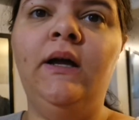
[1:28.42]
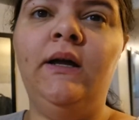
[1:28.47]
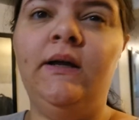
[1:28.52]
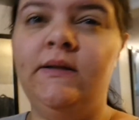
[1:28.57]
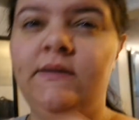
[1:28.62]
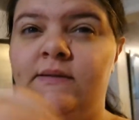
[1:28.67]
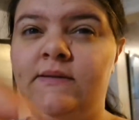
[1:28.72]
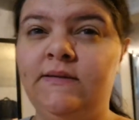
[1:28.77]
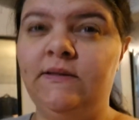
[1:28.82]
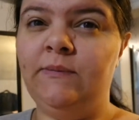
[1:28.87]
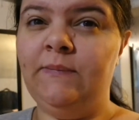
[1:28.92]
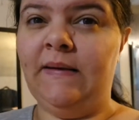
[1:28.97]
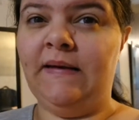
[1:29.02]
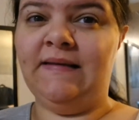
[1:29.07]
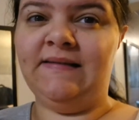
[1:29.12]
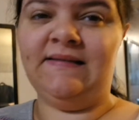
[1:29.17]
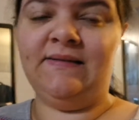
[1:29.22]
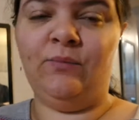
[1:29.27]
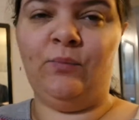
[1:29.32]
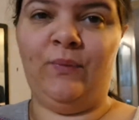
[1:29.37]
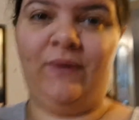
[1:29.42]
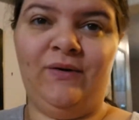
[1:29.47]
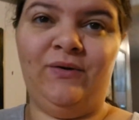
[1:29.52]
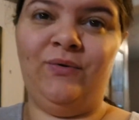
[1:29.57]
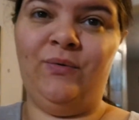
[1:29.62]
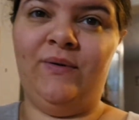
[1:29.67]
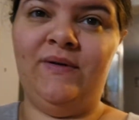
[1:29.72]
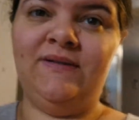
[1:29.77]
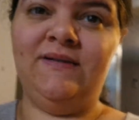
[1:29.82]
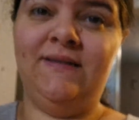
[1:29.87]
it still makes some weird
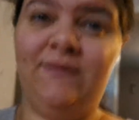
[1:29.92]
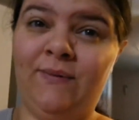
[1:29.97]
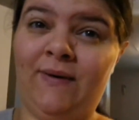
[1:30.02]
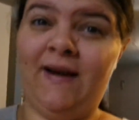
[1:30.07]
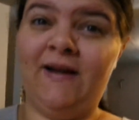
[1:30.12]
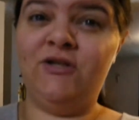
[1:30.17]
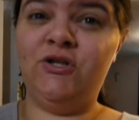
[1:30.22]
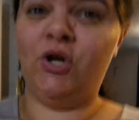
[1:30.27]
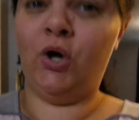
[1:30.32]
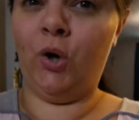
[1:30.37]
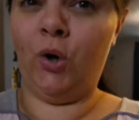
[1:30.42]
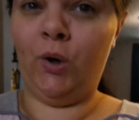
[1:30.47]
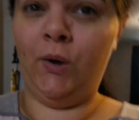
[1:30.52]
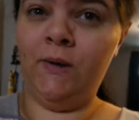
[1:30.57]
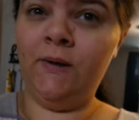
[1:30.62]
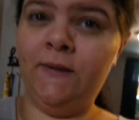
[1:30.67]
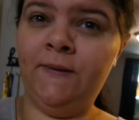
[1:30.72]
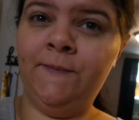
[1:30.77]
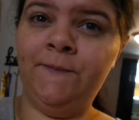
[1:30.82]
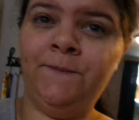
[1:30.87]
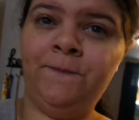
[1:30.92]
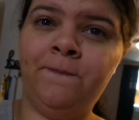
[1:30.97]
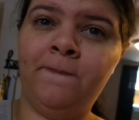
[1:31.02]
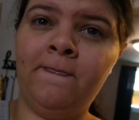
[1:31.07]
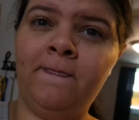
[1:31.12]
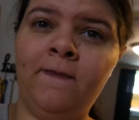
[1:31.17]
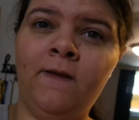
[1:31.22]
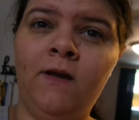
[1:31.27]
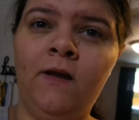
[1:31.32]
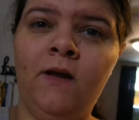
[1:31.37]
noises when I talk.
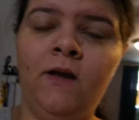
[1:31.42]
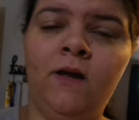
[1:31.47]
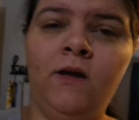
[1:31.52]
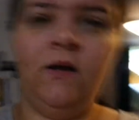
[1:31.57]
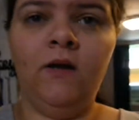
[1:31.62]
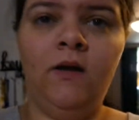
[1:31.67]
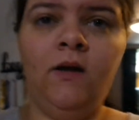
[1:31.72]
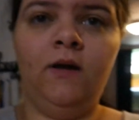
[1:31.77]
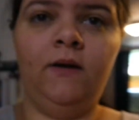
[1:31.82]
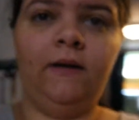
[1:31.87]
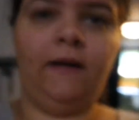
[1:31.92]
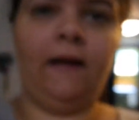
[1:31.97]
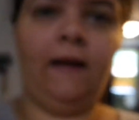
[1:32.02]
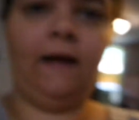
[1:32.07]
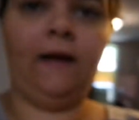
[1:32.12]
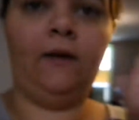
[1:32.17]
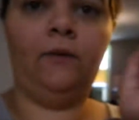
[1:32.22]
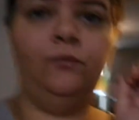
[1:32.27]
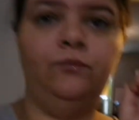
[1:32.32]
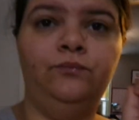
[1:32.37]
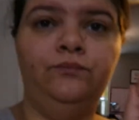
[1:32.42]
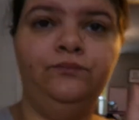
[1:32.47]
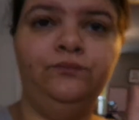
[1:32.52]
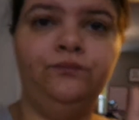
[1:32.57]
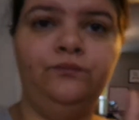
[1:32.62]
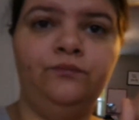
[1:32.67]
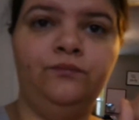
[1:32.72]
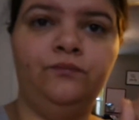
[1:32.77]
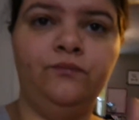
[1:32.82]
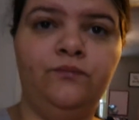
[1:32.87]
Um,
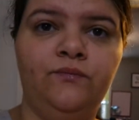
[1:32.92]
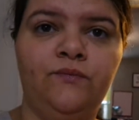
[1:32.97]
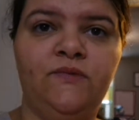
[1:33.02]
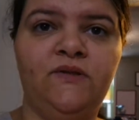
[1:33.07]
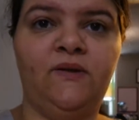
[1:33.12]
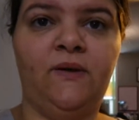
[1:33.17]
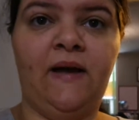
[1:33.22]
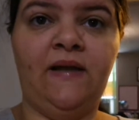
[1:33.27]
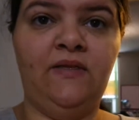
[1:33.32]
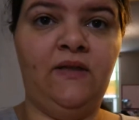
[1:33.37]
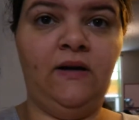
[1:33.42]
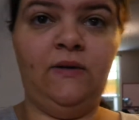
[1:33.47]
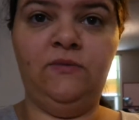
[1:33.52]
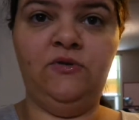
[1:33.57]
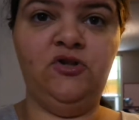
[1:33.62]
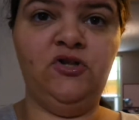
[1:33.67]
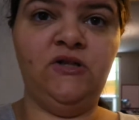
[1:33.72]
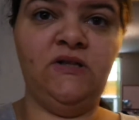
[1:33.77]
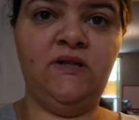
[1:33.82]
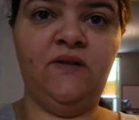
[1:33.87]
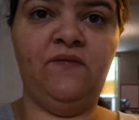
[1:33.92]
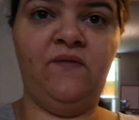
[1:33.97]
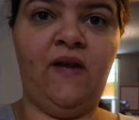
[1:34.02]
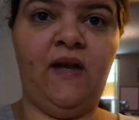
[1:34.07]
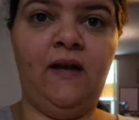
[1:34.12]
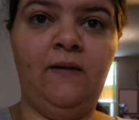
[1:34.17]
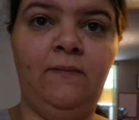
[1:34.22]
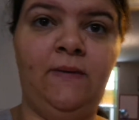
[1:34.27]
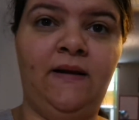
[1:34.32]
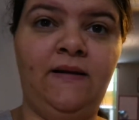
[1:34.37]
so I thought it was just the
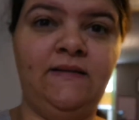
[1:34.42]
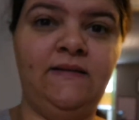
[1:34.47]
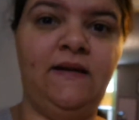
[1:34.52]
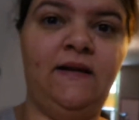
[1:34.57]
fan, but it's